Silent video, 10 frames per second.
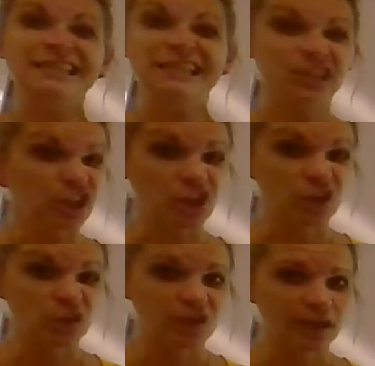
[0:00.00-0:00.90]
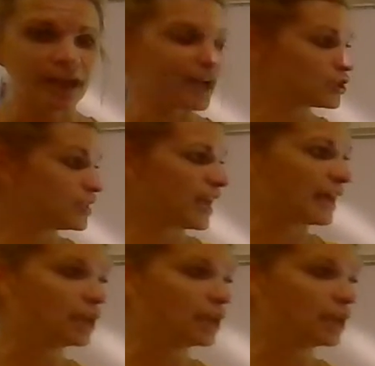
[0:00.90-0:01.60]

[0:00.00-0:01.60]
No, actually not.